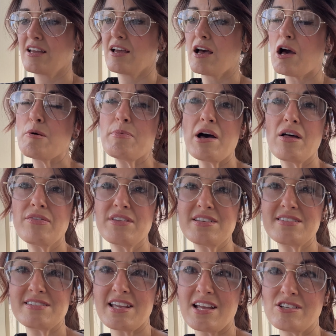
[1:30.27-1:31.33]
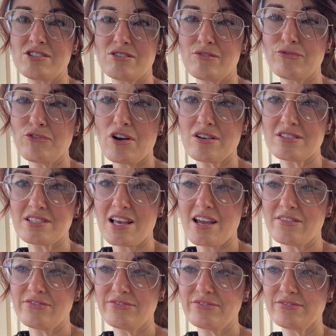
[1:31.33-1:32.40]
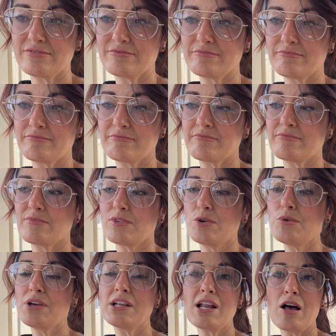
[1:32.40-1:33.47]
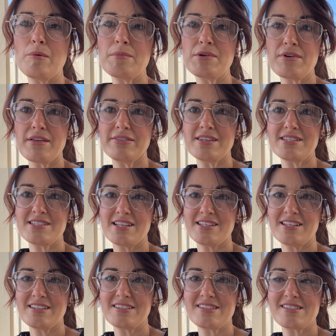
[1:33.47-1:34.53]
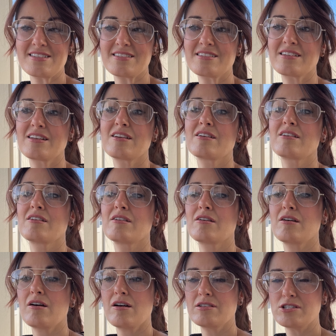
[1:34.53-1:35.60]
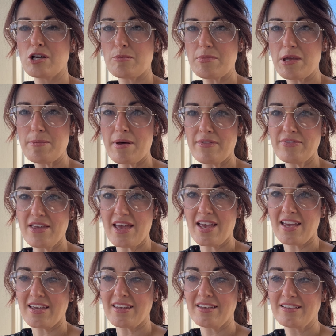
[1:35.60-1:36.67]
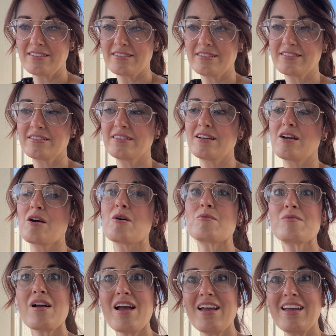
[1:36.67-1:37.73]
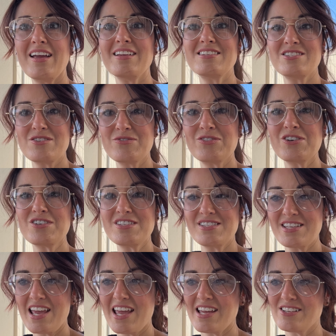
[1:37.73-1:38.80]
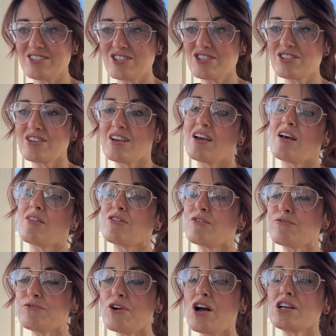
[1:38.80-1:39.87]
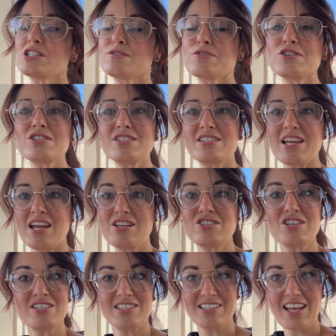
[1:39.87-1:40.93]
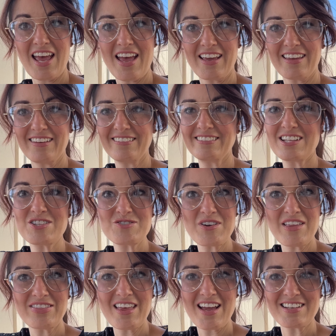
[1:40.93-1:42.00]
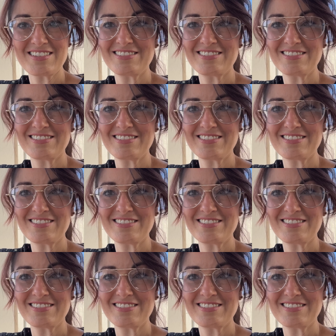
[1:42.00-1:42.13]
about this stage in a frog's life. Who can help me write this sentence? Tell me about the egg. Right, it's the first stage. The frog's first stage is an egg. Let's write that.